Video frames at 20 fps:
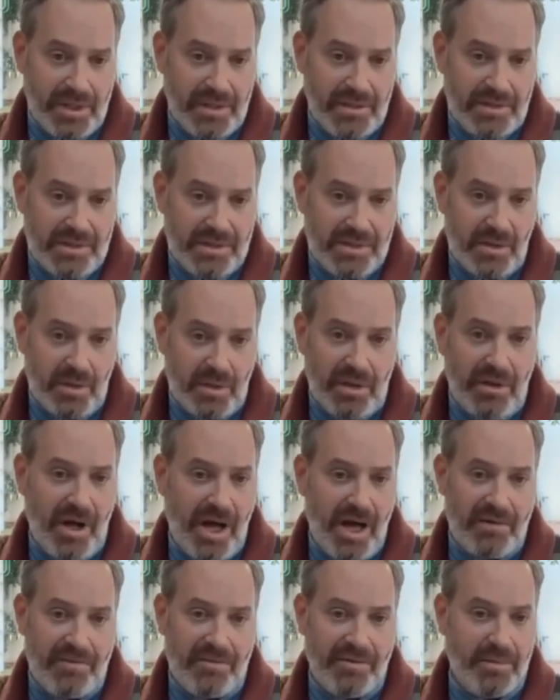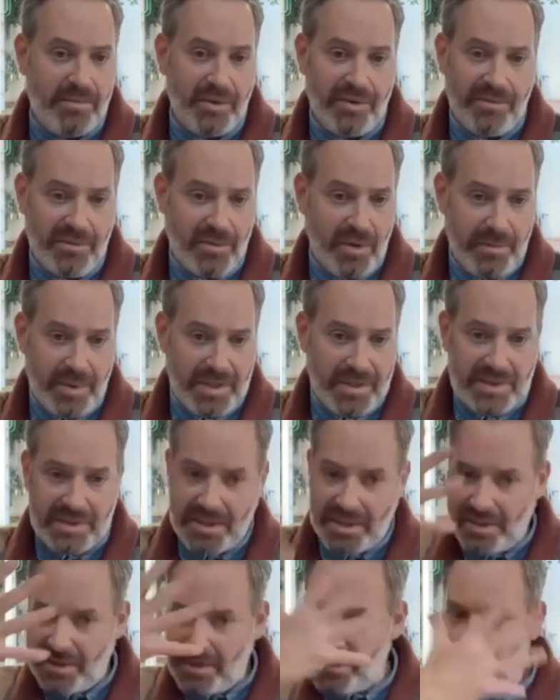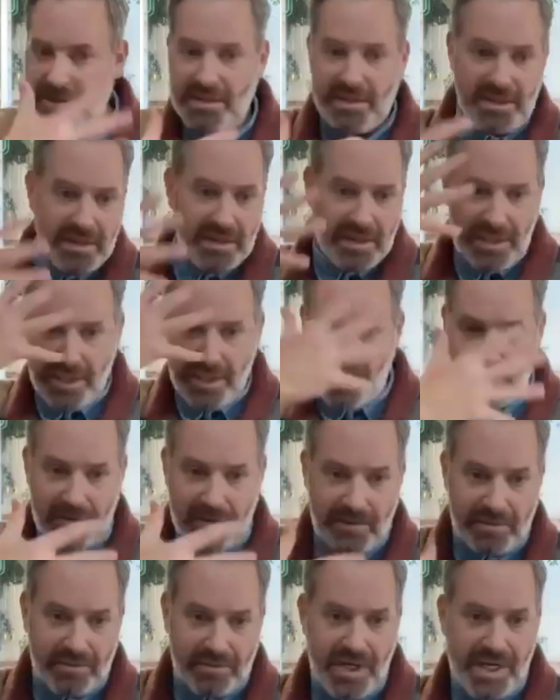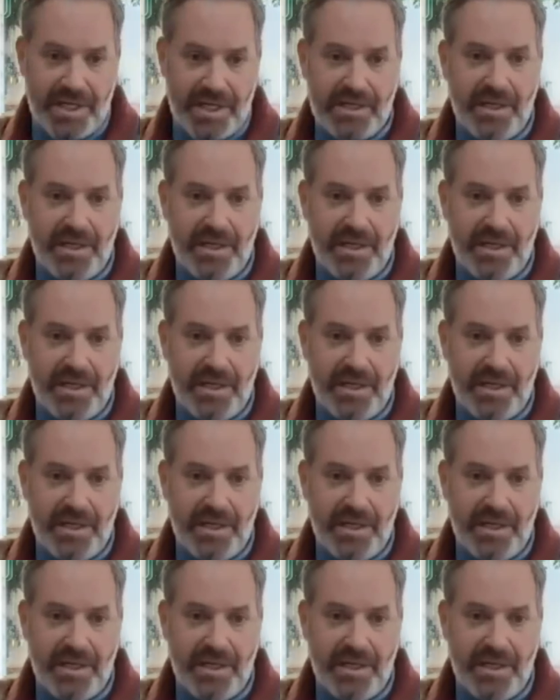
So a lot of her performance is here, right?